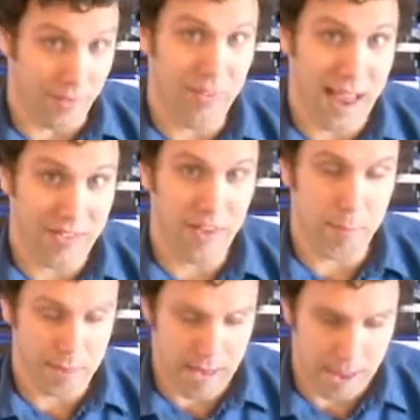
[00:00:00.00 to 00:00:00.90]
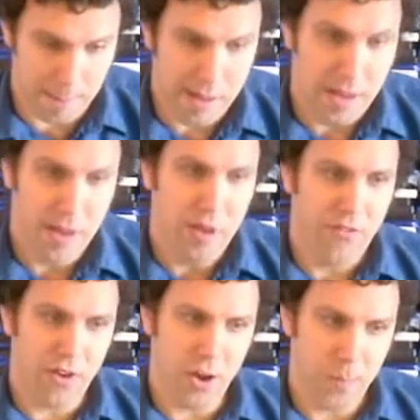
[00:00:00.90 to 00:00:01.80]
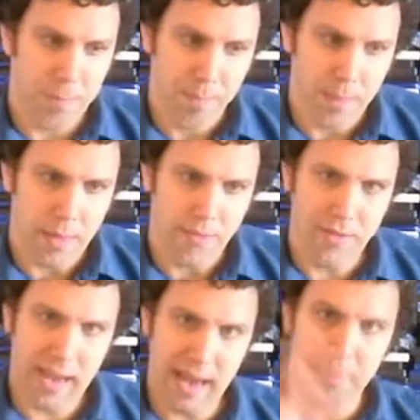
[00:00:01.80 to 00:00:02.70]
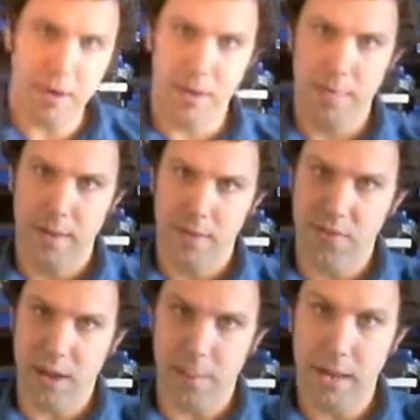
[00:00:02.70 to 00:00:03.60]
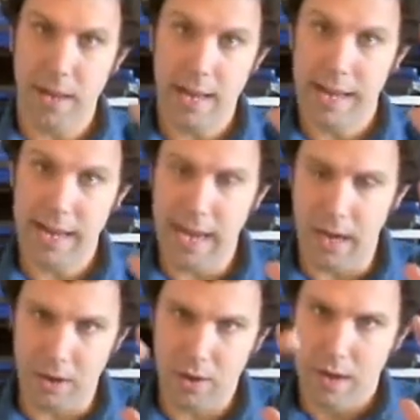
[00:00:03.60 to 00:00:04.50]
exact same time. So, camera is set up here,